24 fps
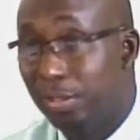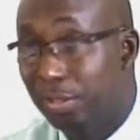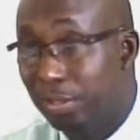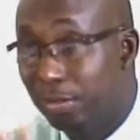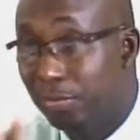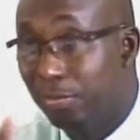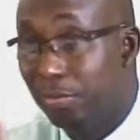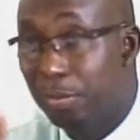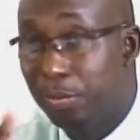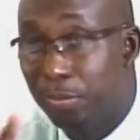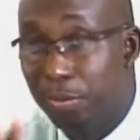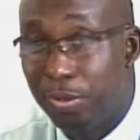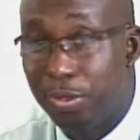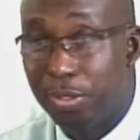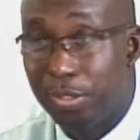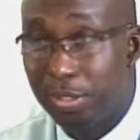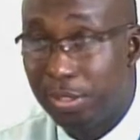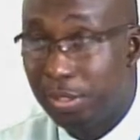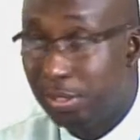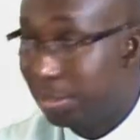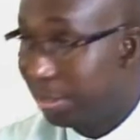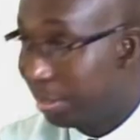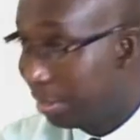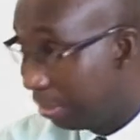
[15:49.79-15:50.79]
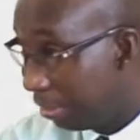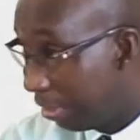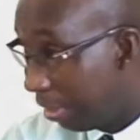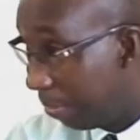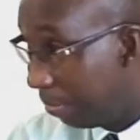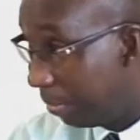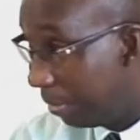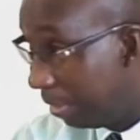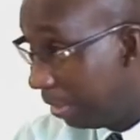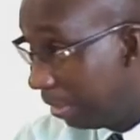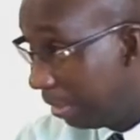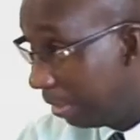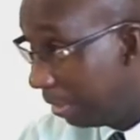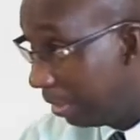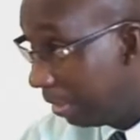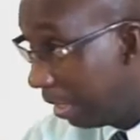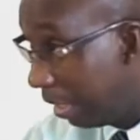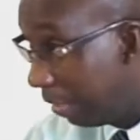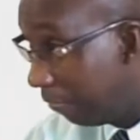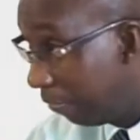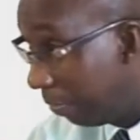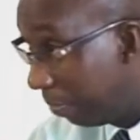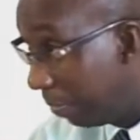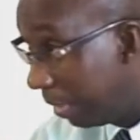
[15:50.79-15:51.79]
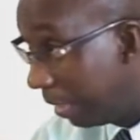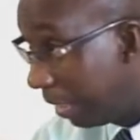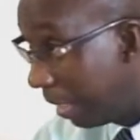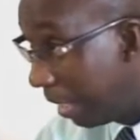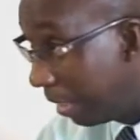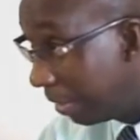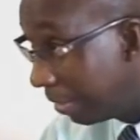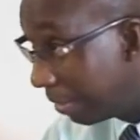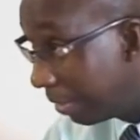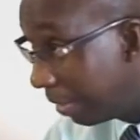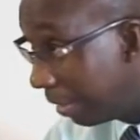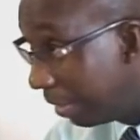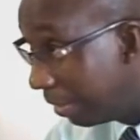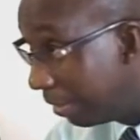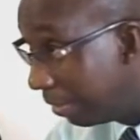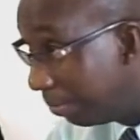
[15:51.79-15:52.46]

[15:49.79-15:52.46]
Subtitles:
three persons in Dominica died from a landslide.